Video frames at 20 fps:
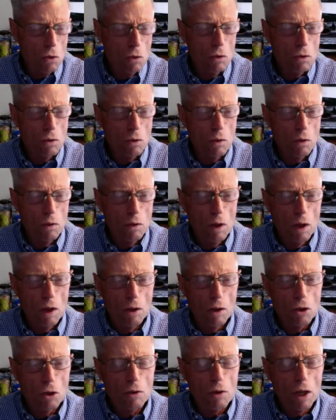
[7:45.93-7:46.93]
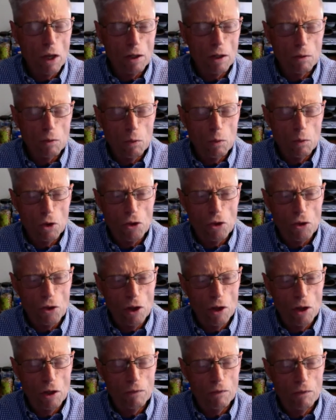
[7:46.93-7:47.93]
or I look at it with
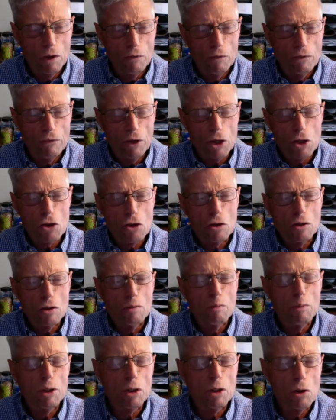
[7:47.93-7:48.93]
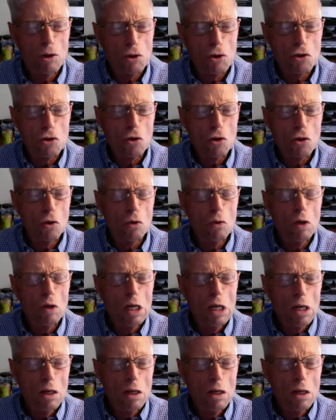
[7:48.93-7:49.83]
kind of affection, but also